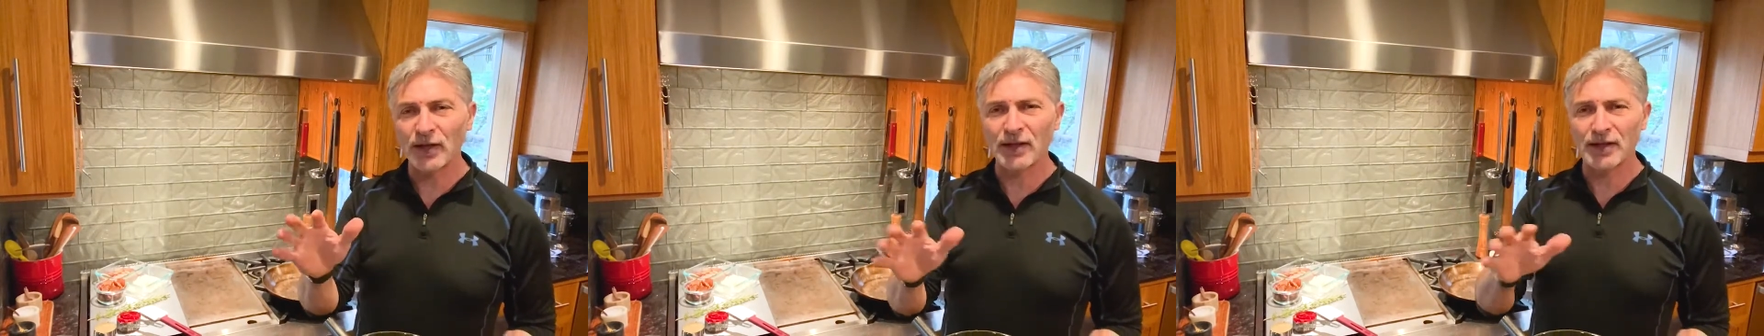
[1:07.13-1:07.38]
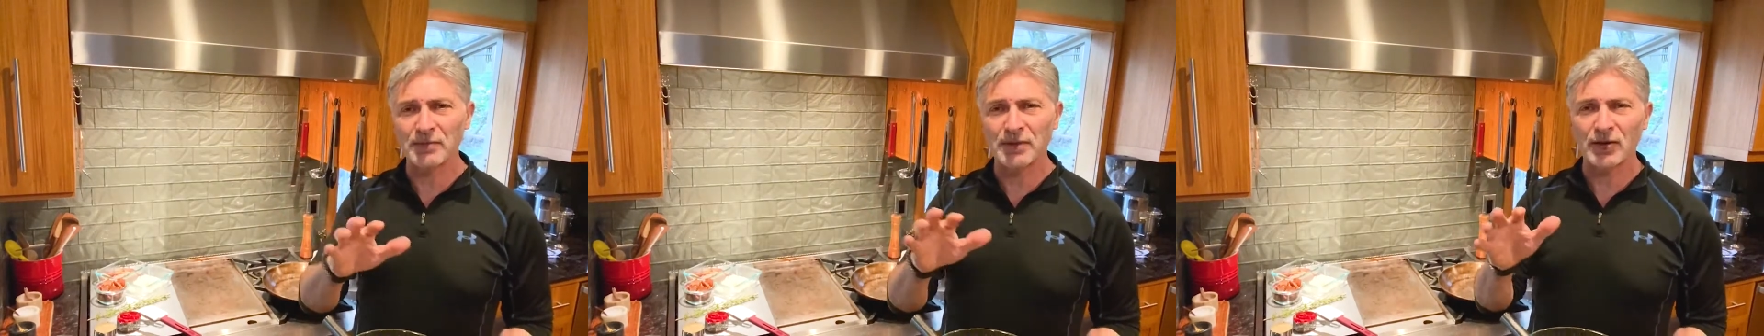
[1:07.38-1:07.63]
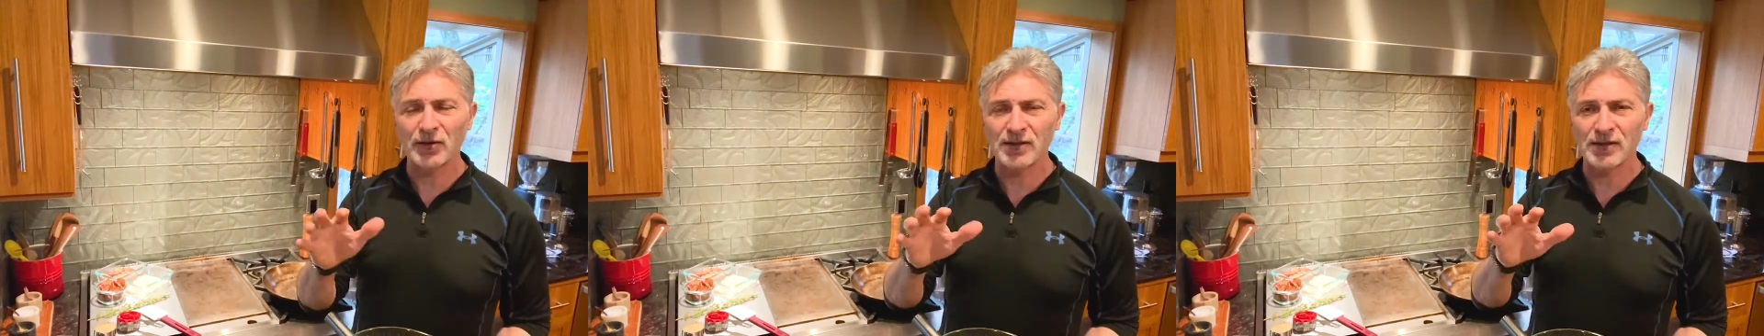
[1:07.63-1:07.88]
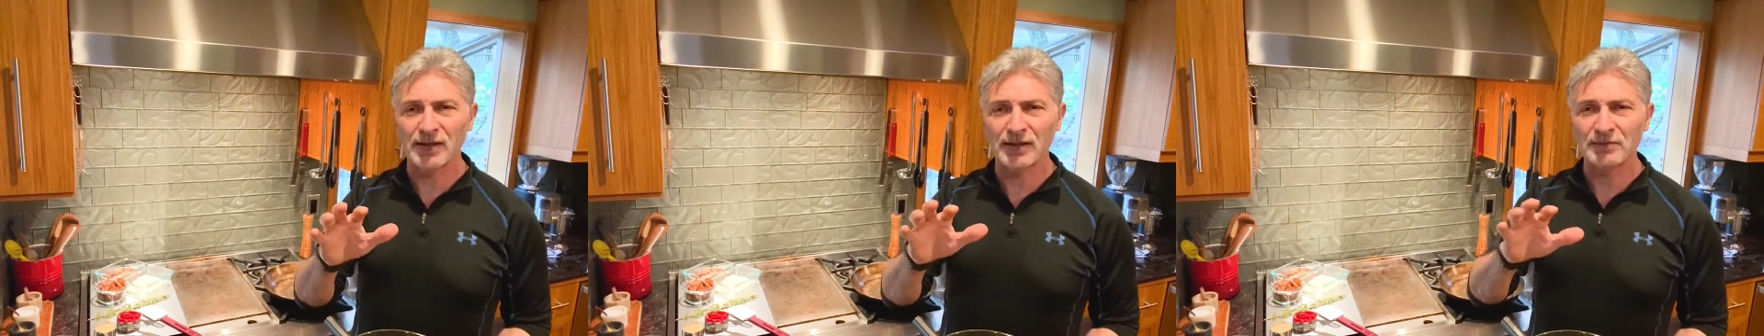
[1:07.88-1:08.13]
here
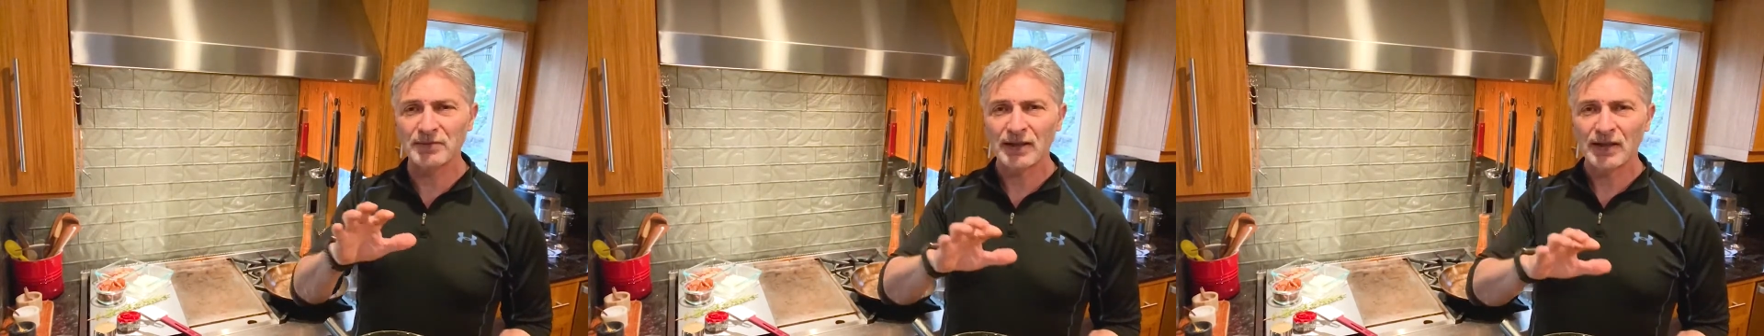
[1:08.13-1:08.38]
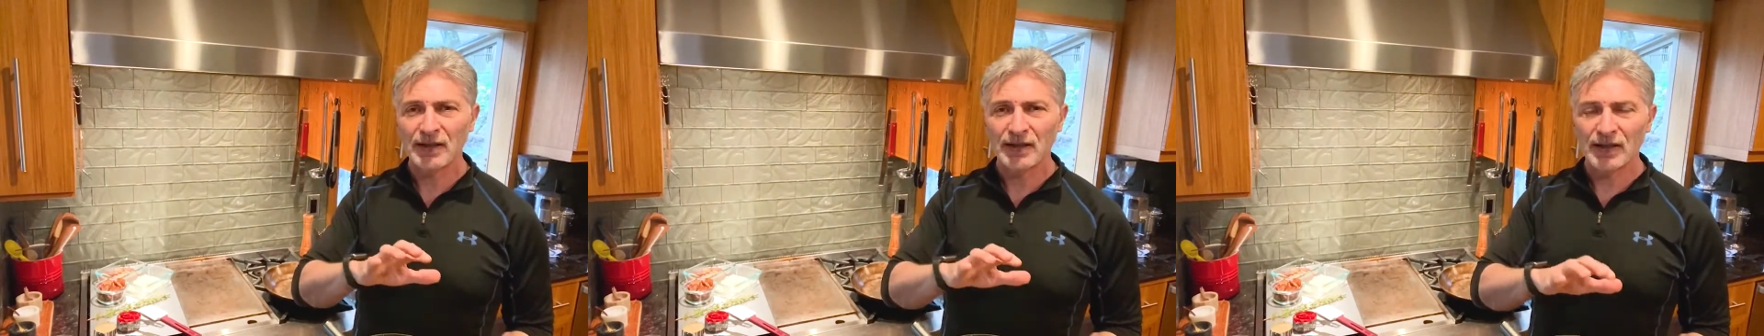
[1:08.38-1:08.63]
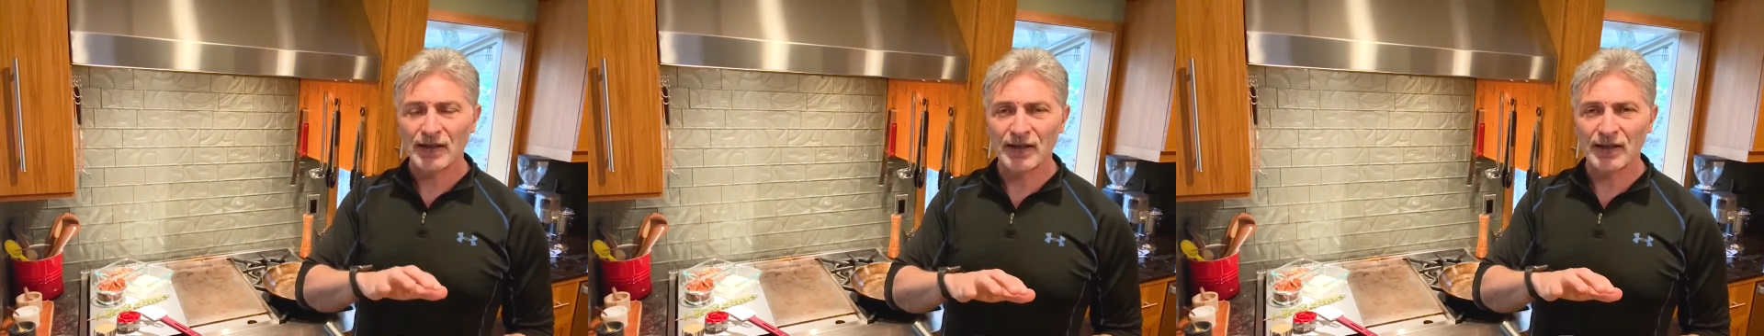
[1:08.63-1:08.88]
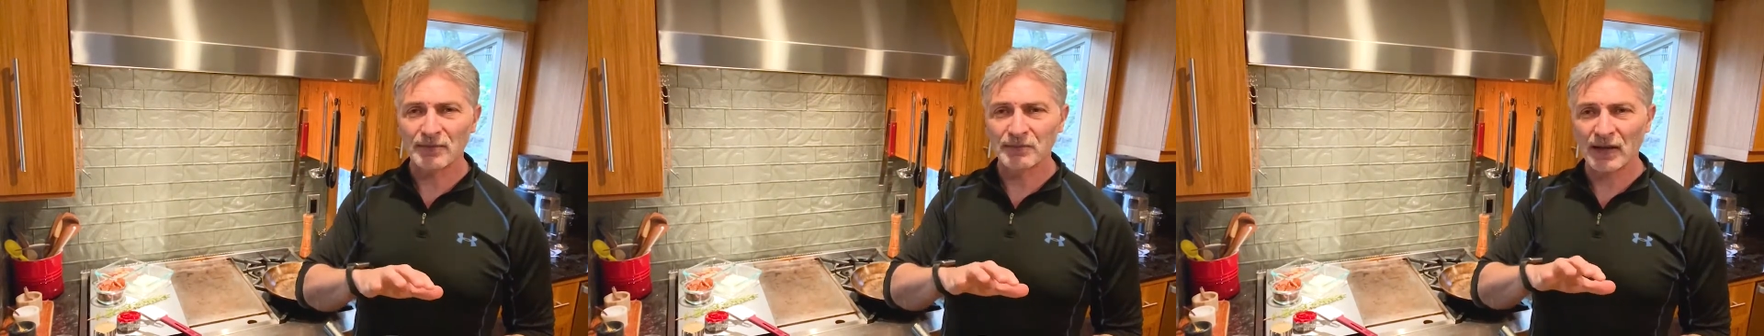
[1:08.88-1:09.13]
because
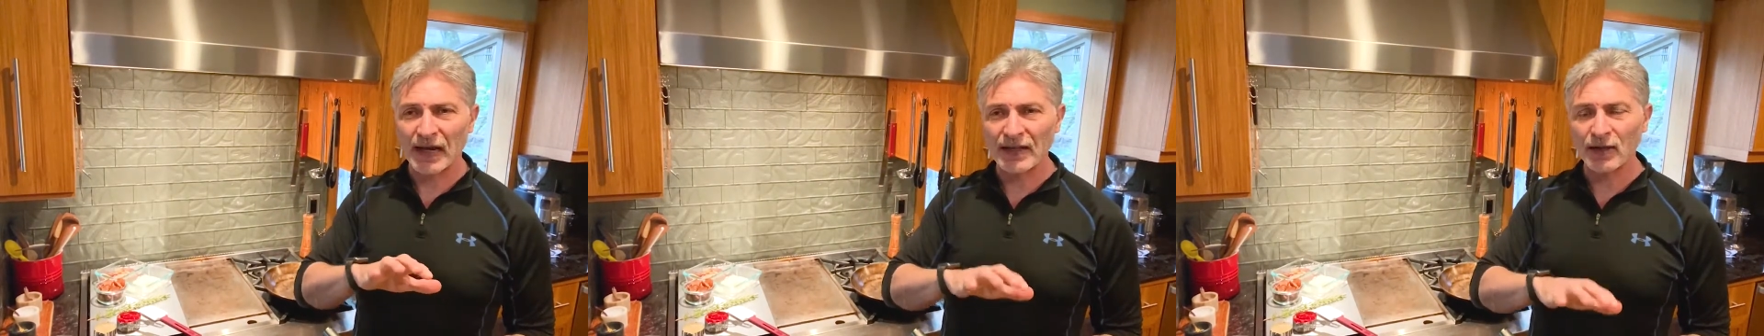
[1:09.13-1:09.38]
I